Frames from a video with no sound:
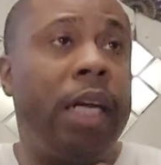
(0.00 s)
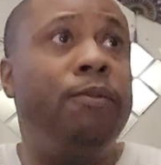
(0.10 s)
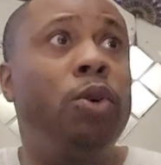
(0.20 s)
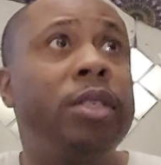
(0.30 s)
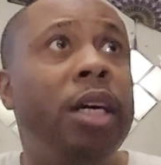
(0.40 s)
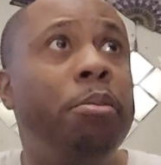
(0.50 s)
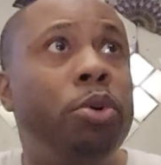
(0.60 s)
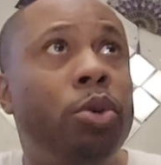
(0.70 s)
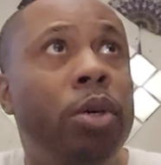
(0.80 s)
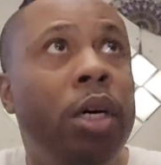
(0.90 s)
Like, for
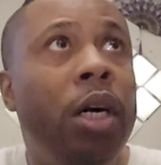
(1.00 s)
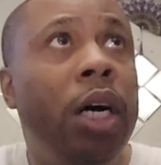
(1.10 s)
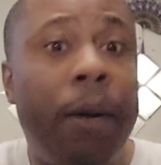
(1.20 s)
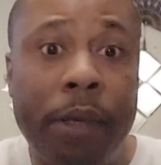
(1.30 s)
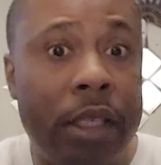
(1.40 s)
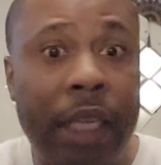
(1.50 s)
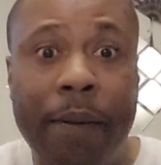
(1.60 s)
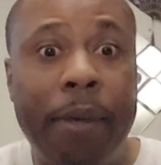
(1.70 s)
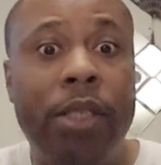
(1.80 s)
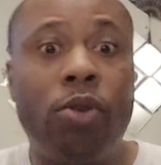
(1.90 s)
example, this is
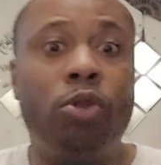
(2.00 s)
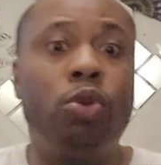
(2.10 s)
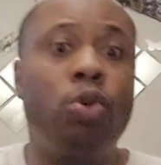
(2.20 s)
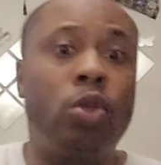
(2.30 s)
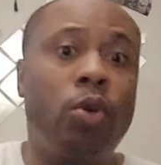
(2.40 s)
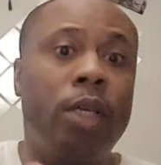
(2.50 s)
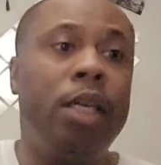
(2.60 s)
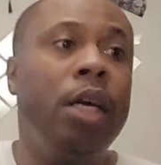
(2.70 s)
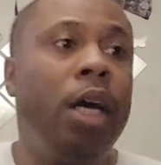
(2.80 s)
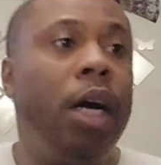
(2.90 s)
like based on a true story.